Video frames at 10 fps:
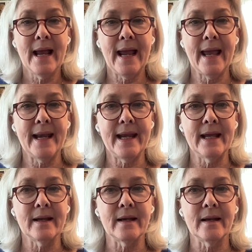and
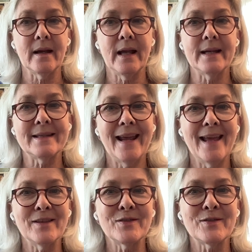it
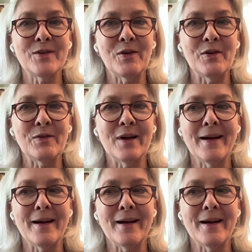tends to